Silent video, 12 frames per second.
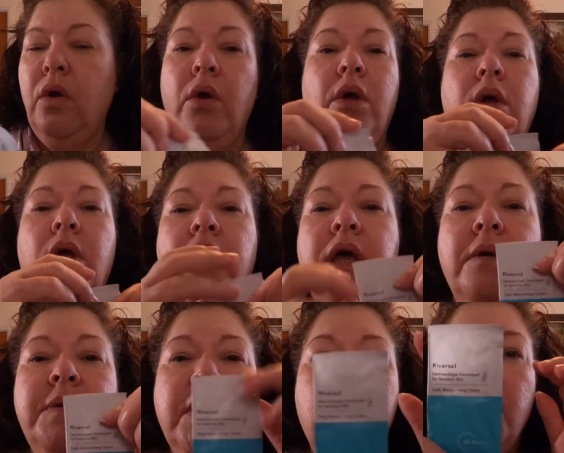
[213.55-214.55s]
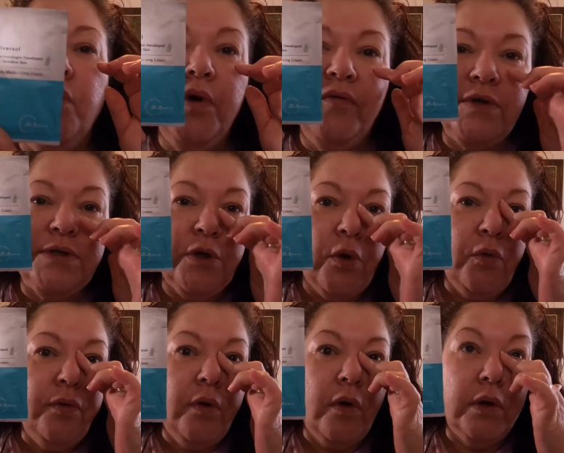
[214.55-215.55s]
A company called
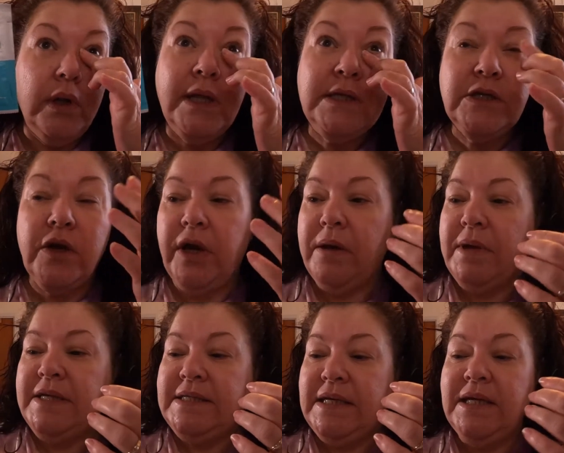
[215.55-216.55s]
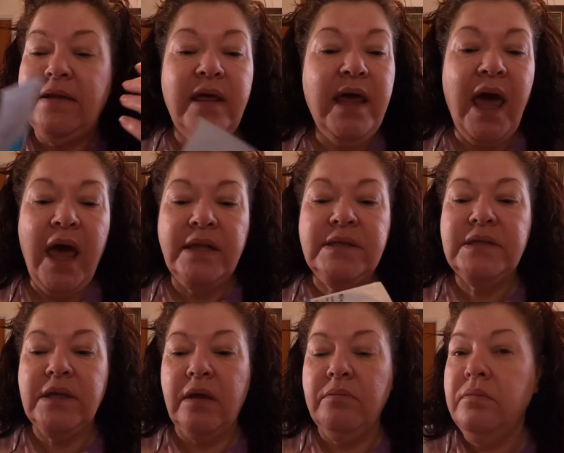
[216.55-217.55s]
Riversol on Instagram I seen, and they had
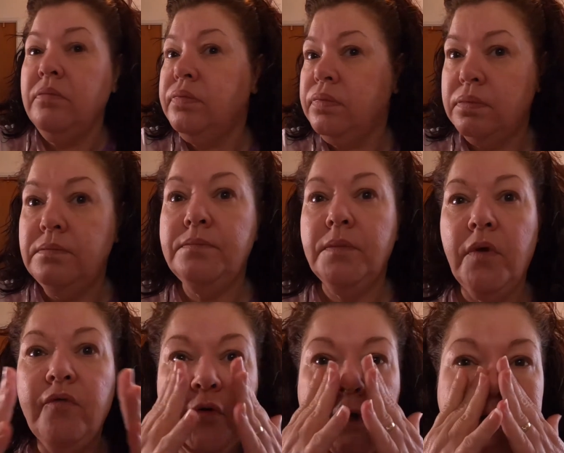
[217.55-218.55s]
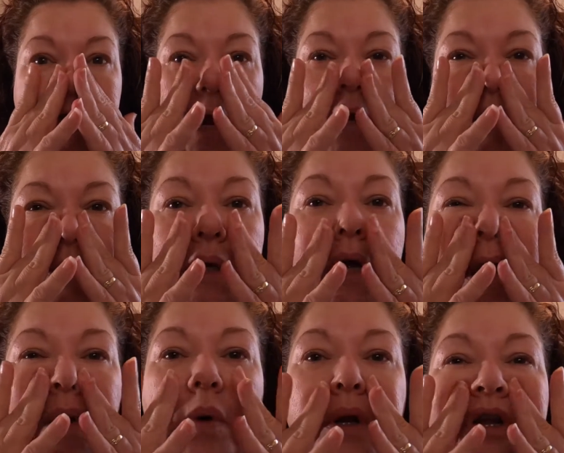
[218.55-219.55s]
some free trials,
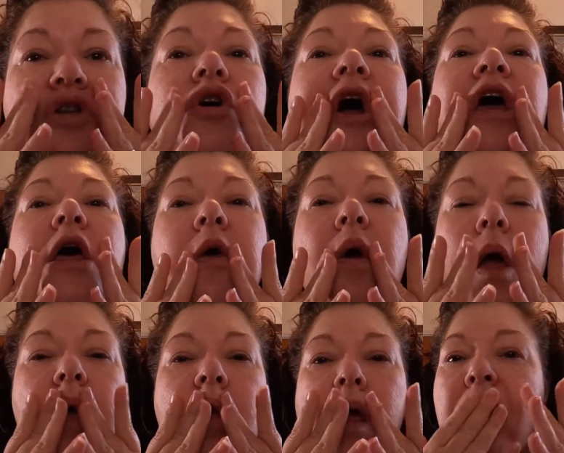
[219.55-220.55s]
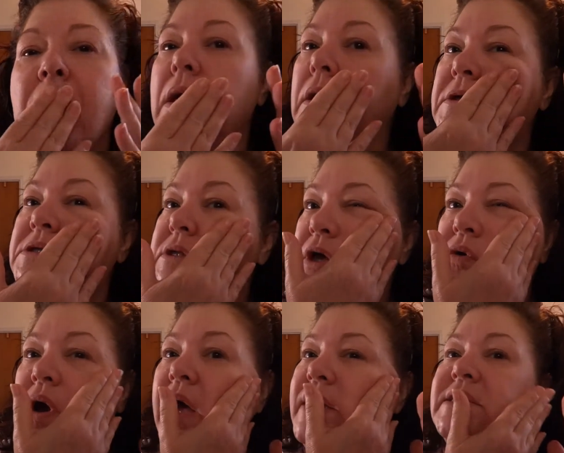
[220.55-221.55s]
and I wanted to try it.
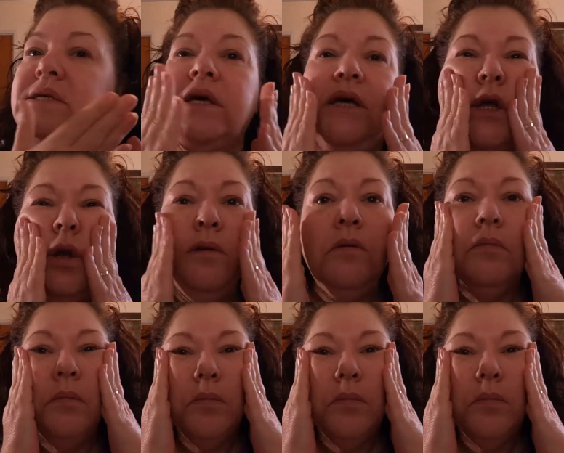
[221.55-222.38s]
So I did.